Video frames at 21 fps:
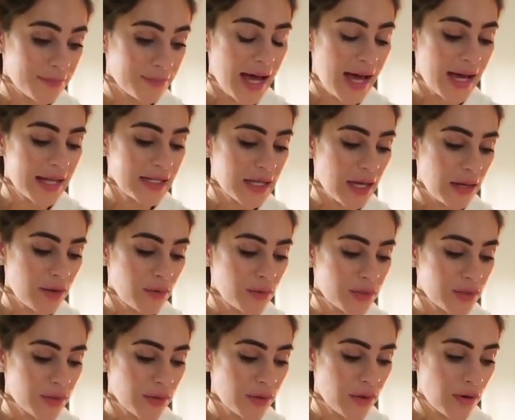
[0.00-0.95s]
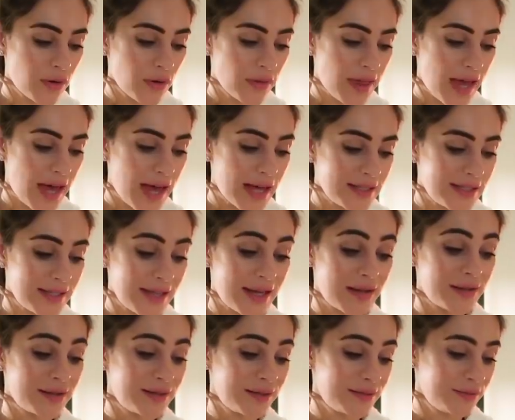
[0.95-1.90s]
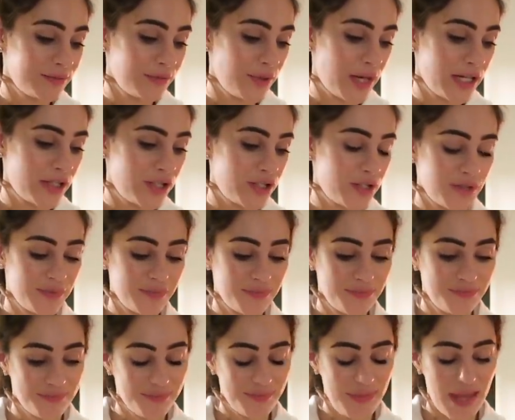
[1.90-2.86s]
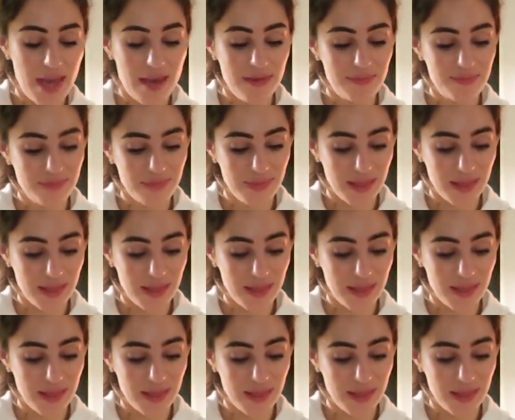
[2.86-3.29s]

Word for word: and I also got their dill, which, yeah,